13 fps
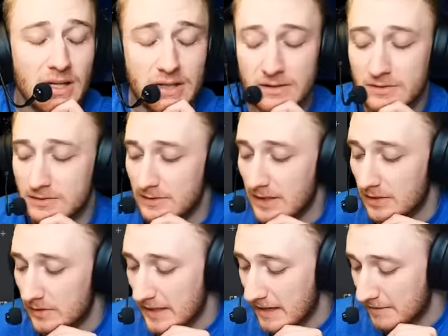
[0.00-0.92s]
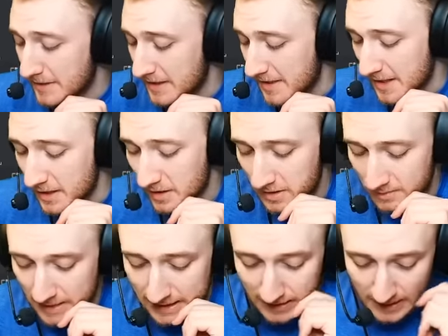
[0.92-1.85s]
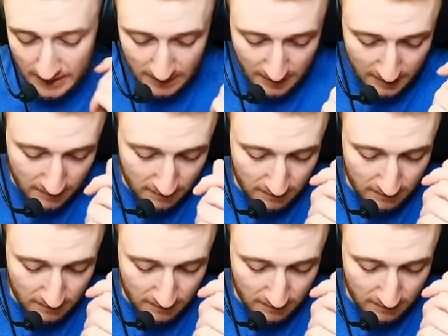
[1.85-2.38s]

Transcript: I don't have anything on my list that.